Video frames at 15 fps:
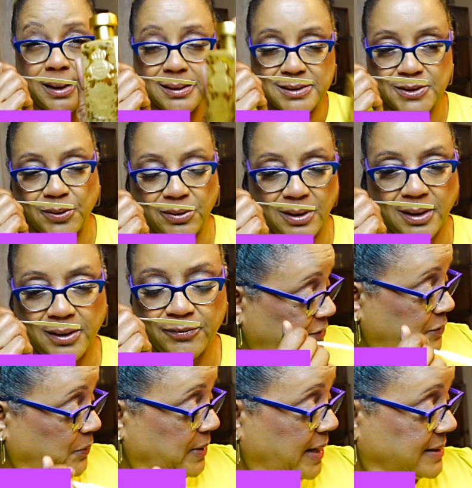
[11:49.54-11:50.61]
so hard.
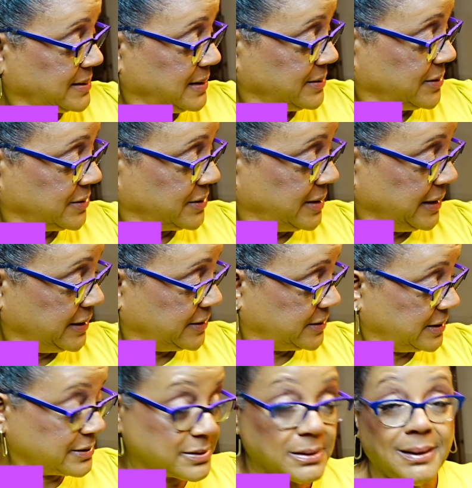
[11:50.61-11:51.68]
So yes, this
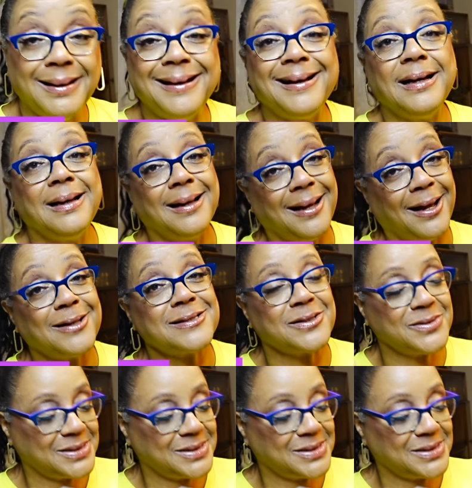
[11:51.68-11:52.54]
is also